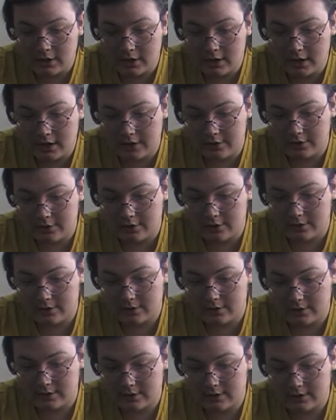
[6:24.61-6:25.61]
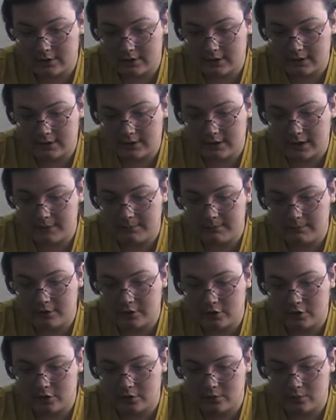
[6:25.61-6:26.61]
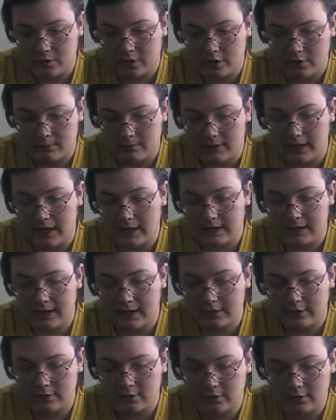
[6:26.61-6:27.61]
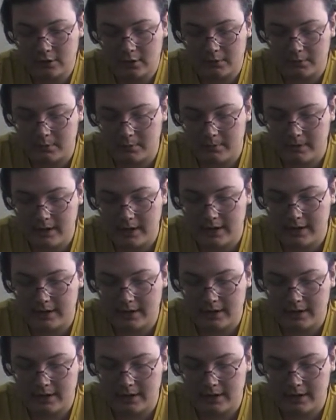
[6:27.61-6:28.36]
All right, there's side missions where Black Cat's holding up a bank.